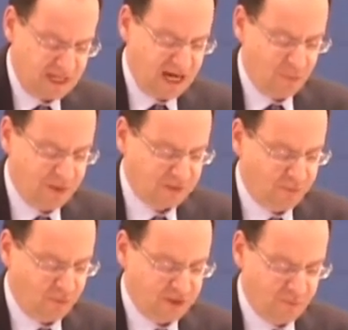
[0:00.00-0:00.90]
at which
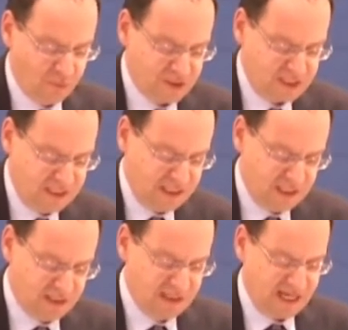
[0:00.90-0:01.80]
point more
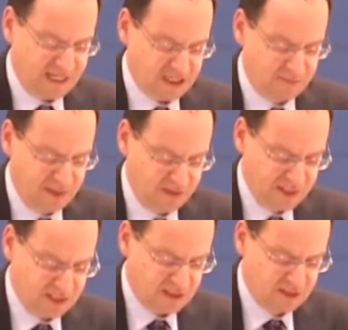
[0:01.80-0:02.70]
senior and
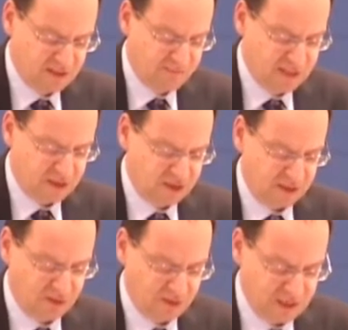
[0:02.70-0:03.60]
experienced
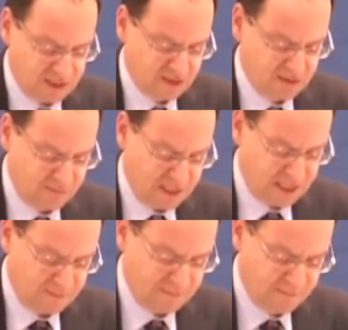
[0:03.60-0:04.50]
military lawyers
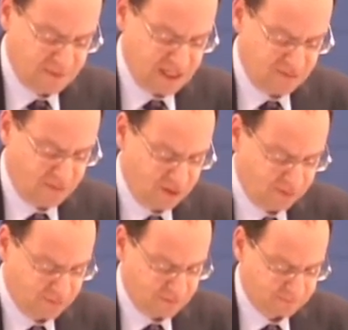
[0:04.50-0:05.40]
became
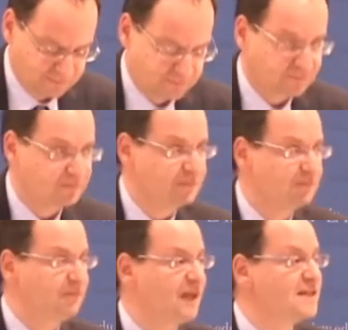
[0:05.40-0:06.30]
involved.
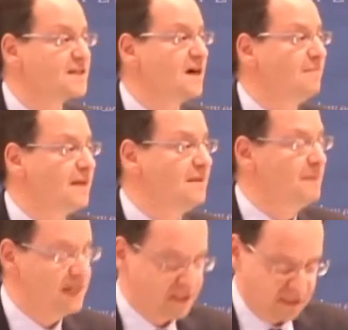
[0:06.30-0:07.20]
Some
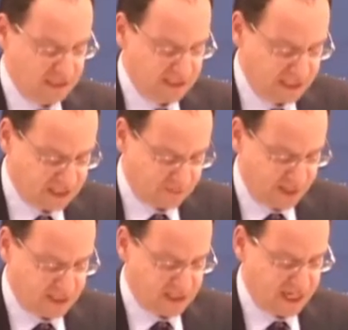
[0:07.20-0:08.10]
immediately
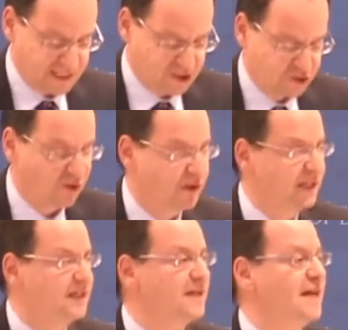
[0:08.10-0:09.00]
expressed a
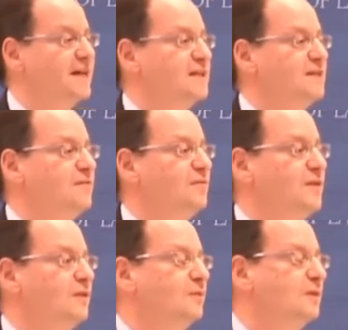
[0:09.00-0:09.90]
strongly negative
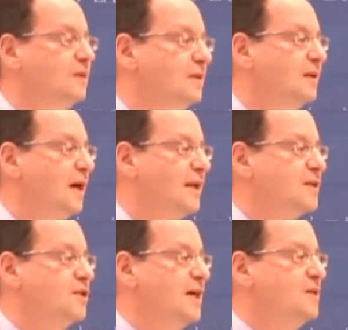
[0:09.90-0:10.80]
view, and
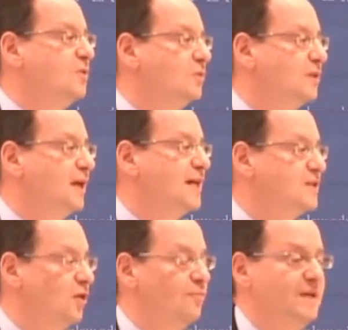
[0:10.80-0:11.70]
as Jane Dalton
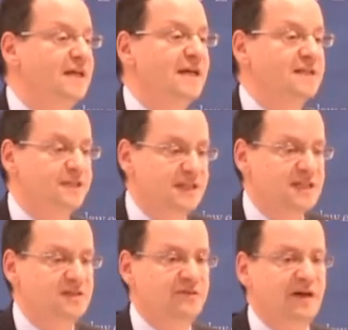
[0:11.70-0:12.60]
had told me, and as she
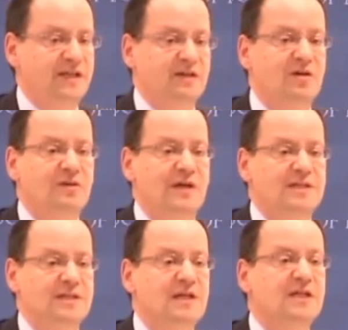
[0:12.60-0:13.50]
testified in
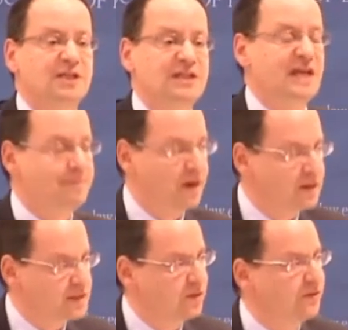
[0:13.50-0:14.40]
Congress, she then
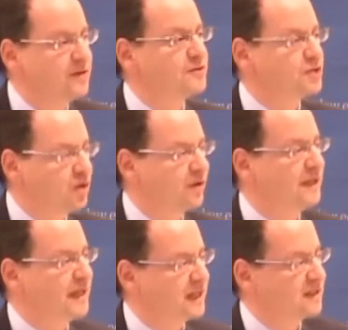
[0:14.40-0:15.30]
passed on those
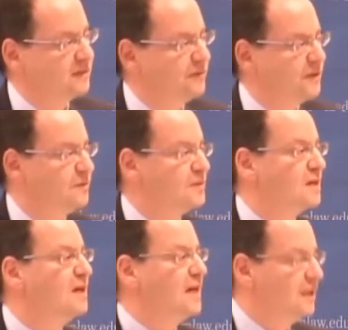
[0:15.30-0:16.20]
strongly negative
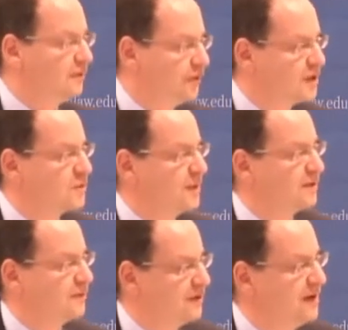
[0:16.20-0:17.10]
views in the first
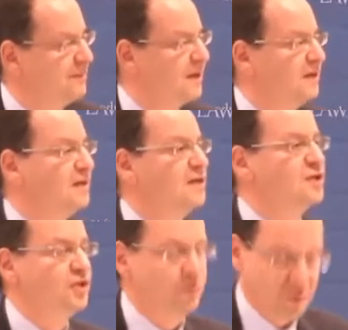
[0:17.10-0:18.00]
week of November
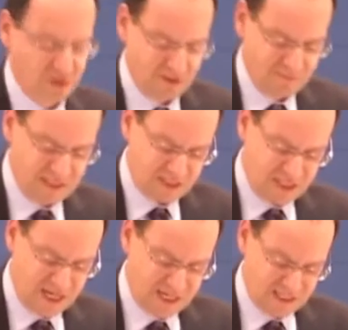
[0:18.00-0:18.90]
to
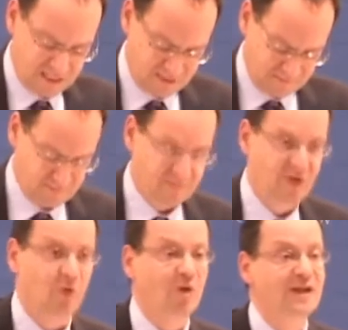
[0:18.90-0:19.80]
Mr. Haynes,
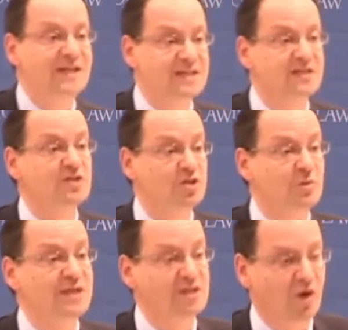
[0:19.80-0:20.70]
or at least
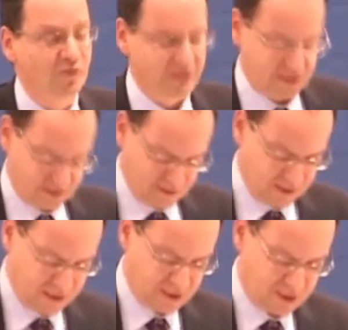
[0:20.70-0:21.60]
to his office.
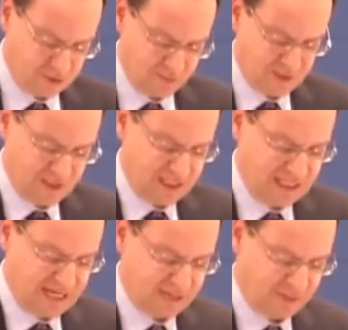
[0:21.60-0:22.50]
She assumed
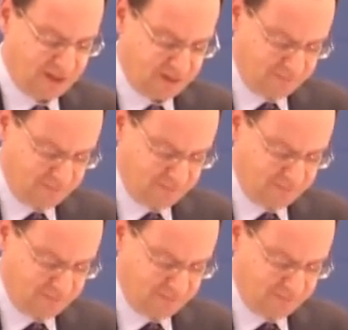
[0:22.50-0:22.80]
he had read